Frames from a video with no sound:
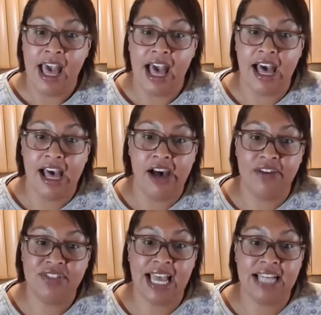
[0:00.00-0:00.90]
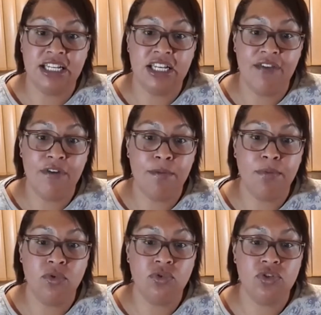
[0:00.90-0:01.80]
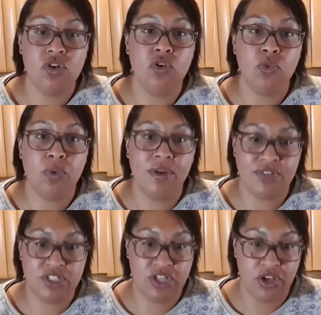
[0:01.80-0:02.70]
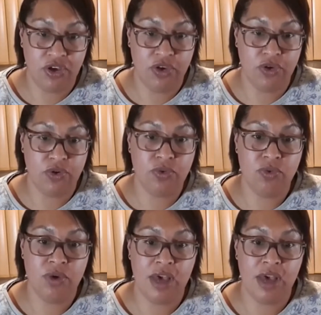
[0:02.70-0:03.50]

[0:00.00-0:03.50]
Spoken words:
I've scanned another Bulldog with 2,